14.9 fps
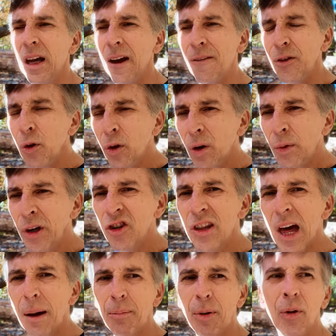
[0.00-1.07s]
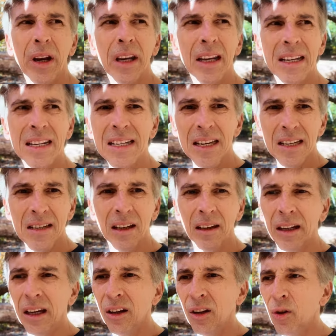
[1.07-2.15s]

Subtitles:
If you can reach that point consistently,